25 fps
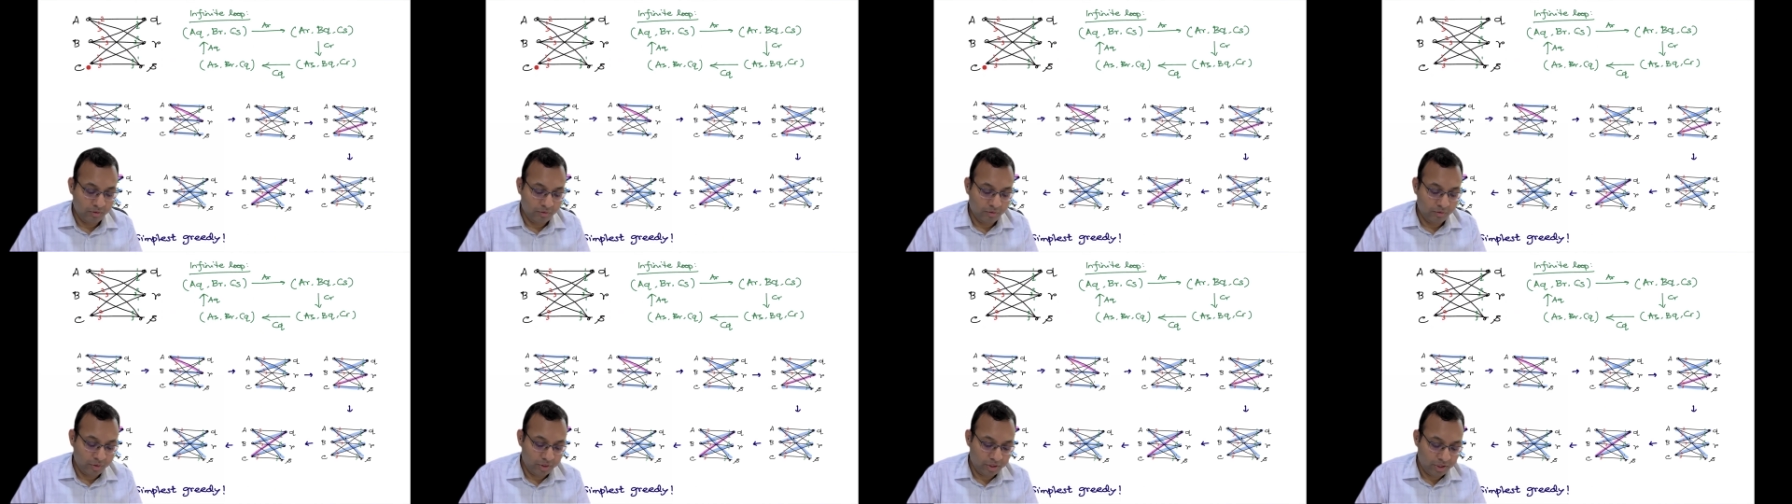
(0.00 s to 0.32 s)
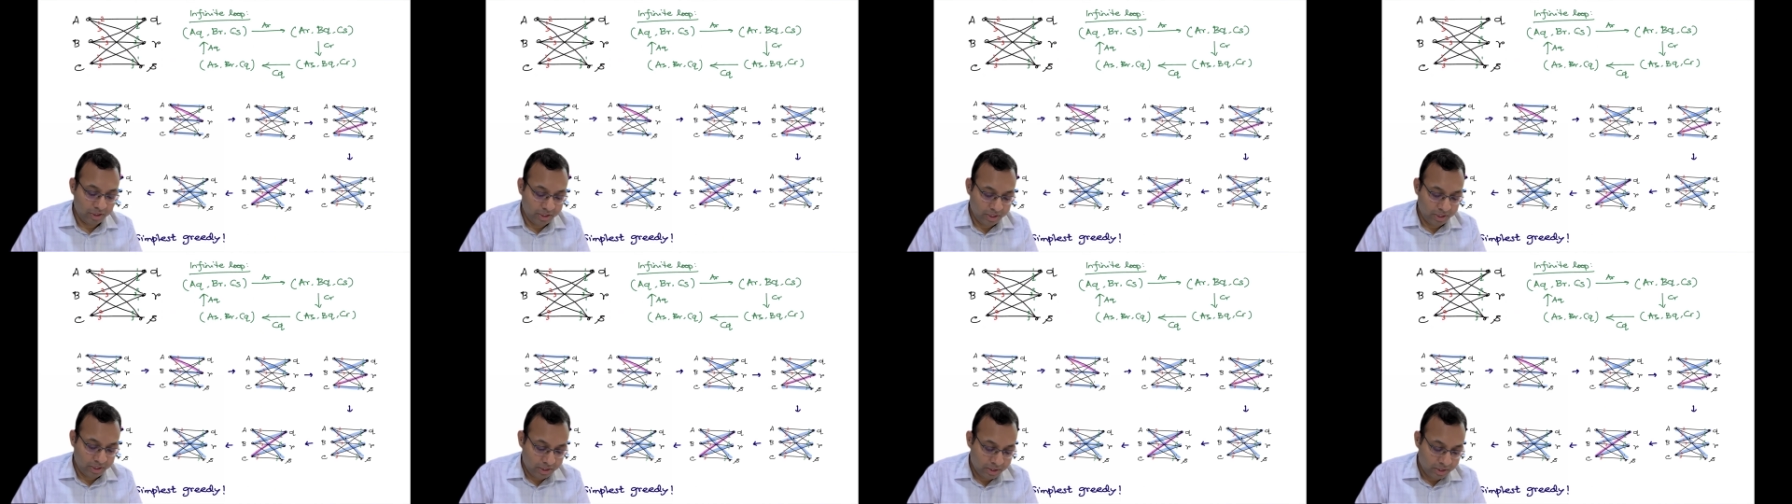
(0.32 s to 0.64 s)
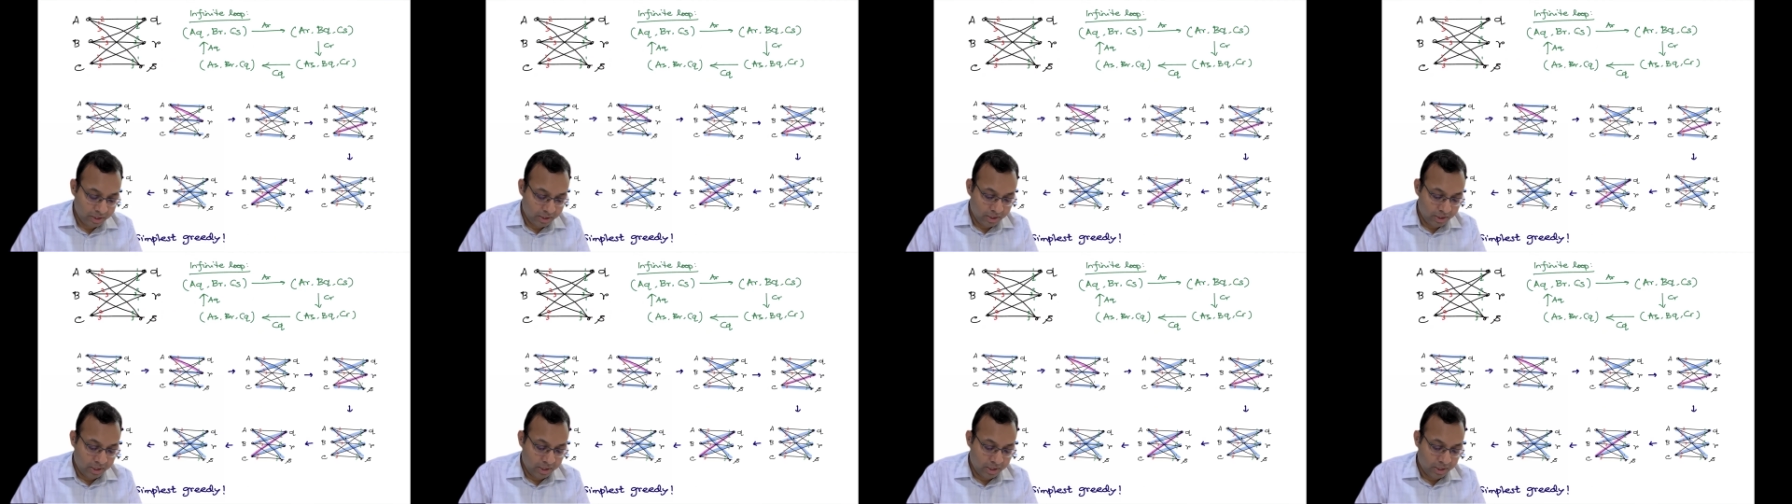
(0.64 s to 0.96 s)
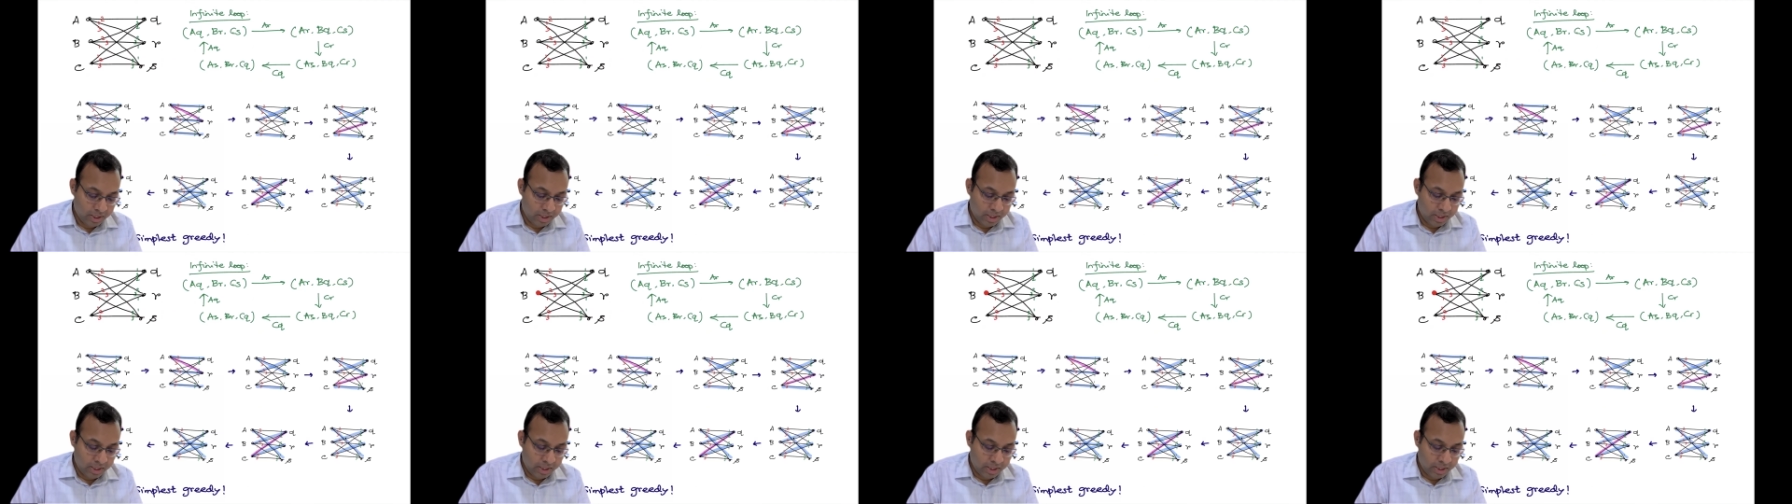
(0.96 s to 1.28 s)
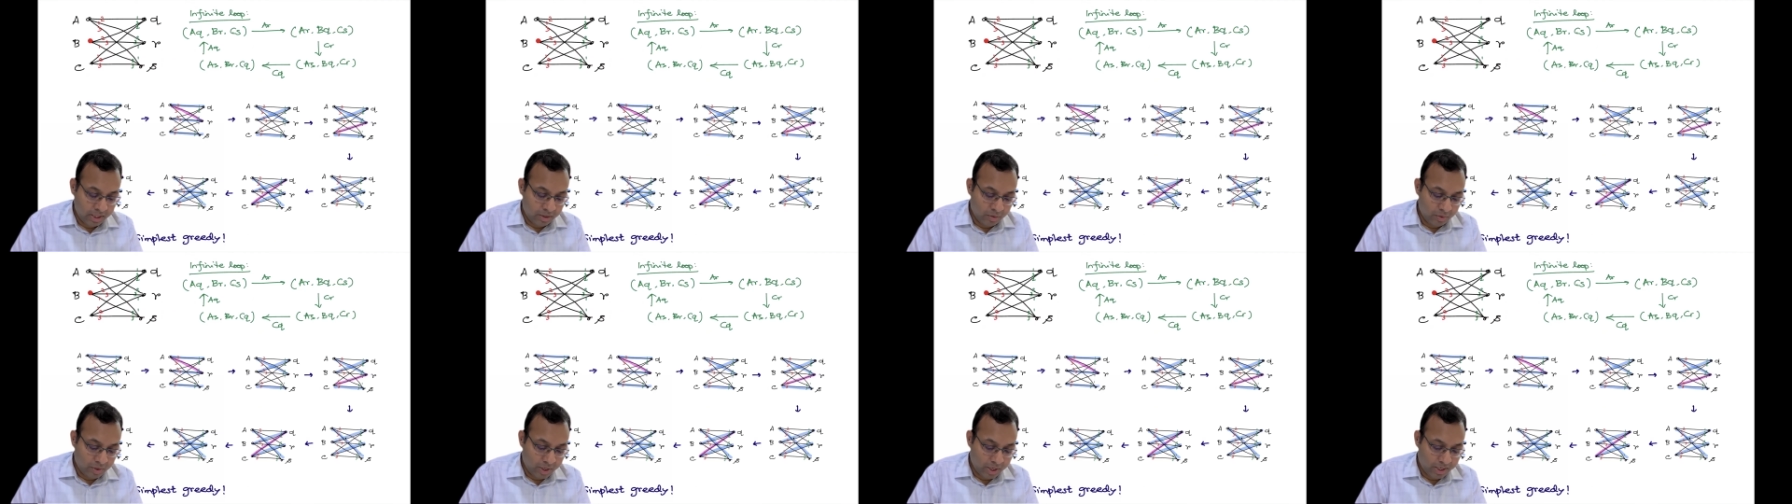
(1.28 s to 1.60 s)
If we see,
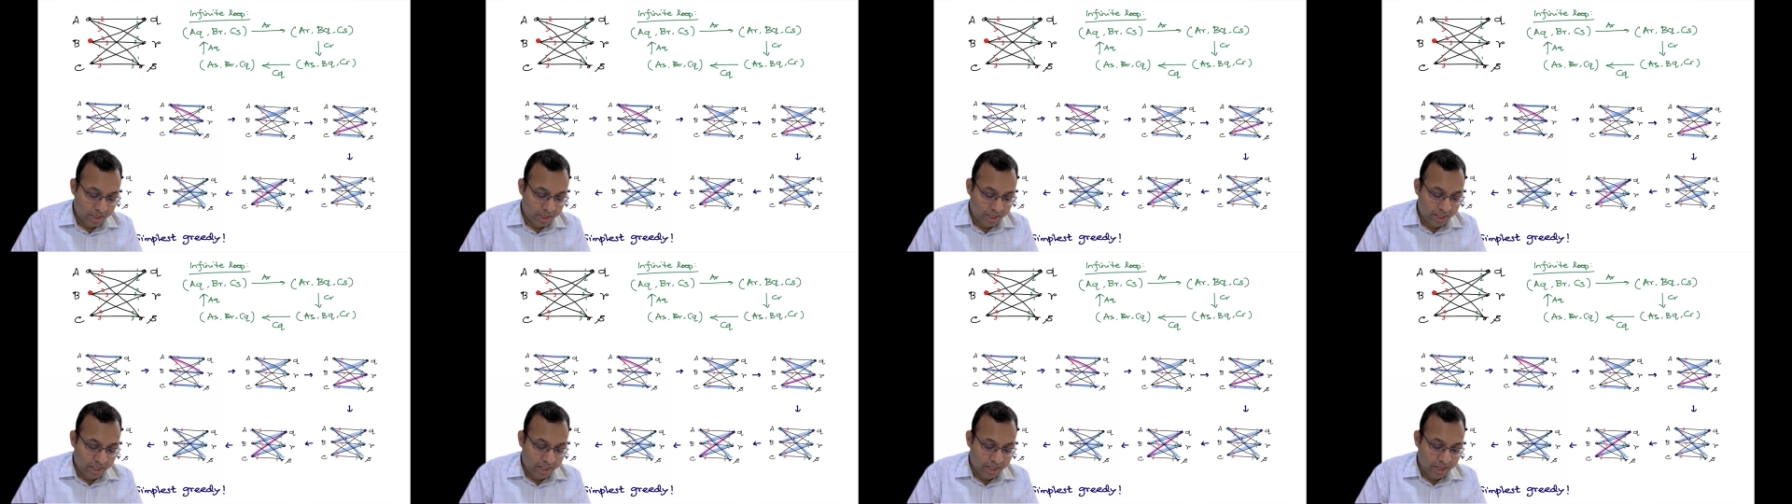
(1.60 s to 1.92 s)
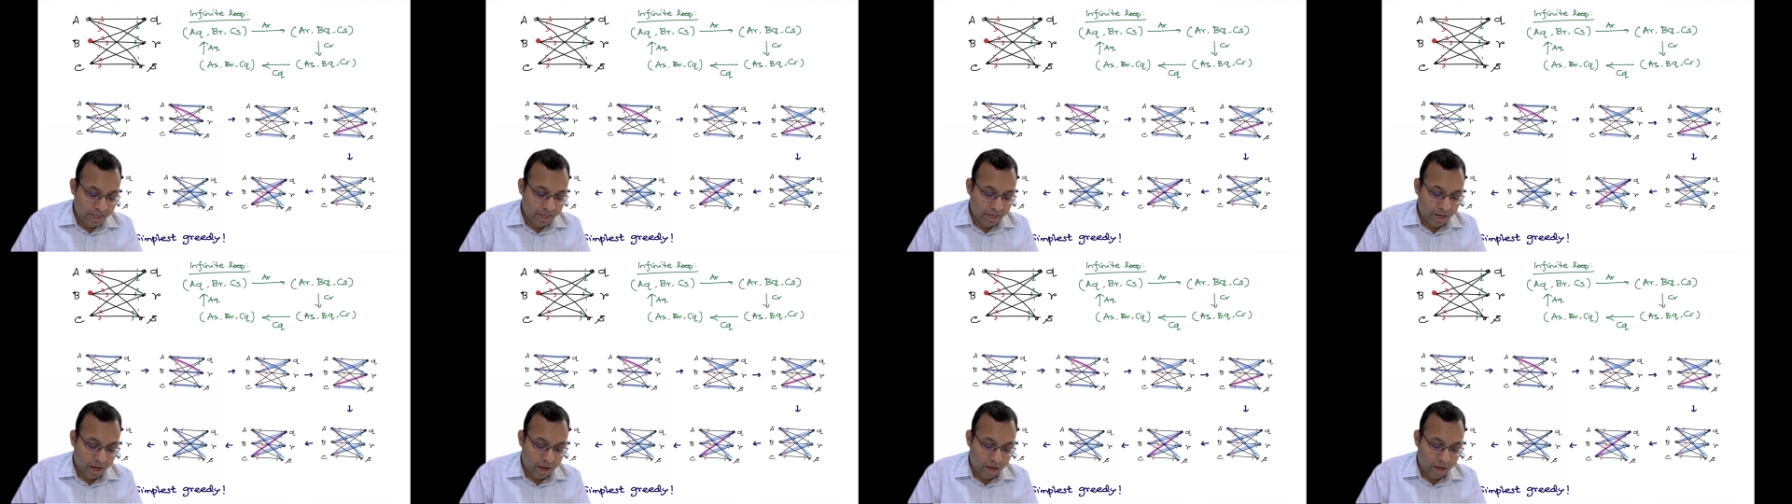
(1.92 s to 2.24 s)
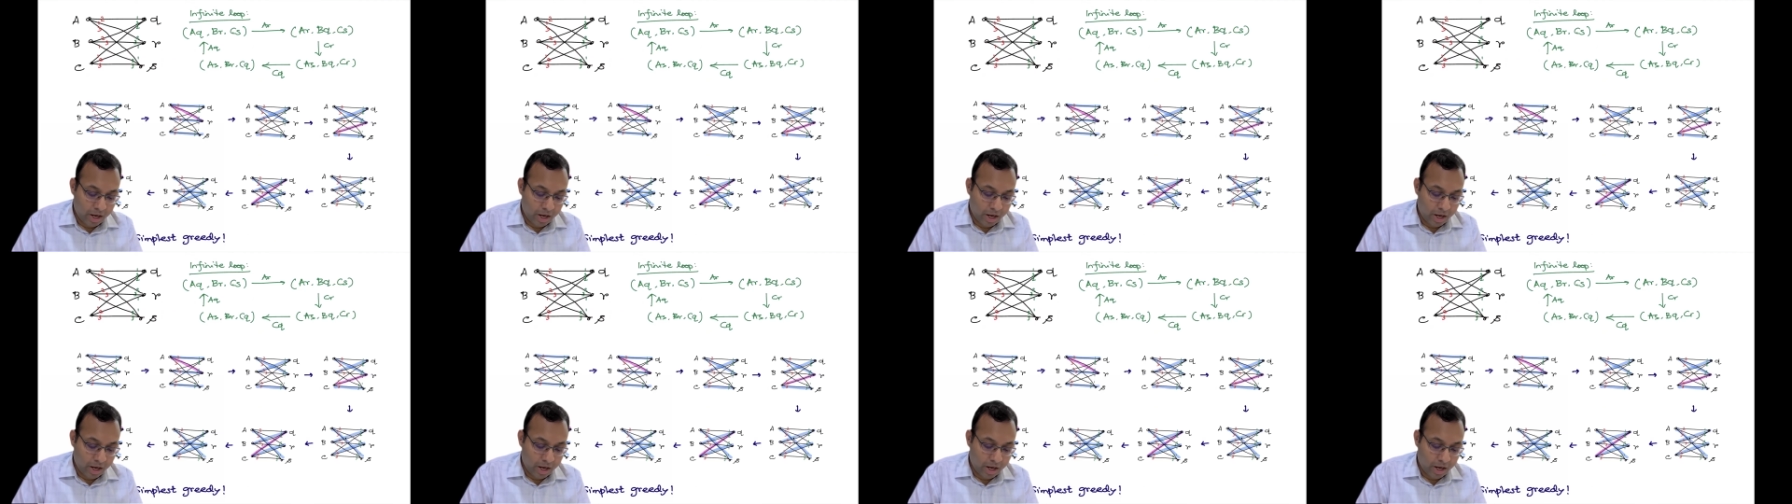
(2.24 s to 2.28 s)
look at A and